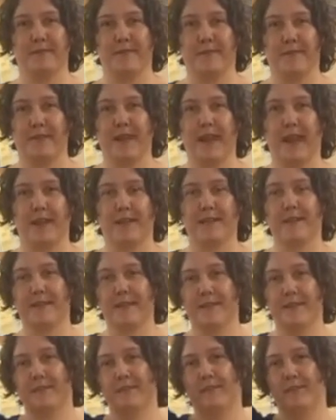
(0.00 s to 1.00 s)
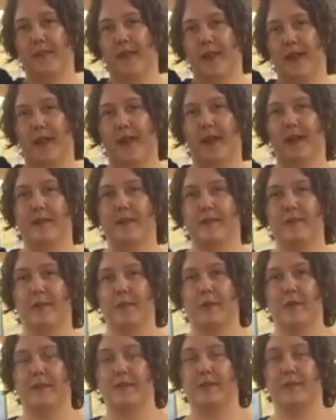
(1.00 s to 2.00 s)
cast, and
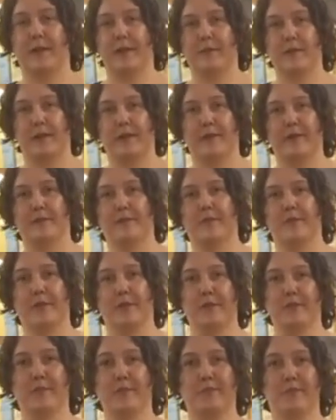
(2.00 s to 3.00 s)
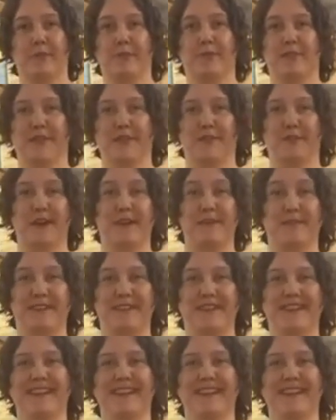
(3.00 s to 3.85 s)
it's quite impressive when you're moving it around.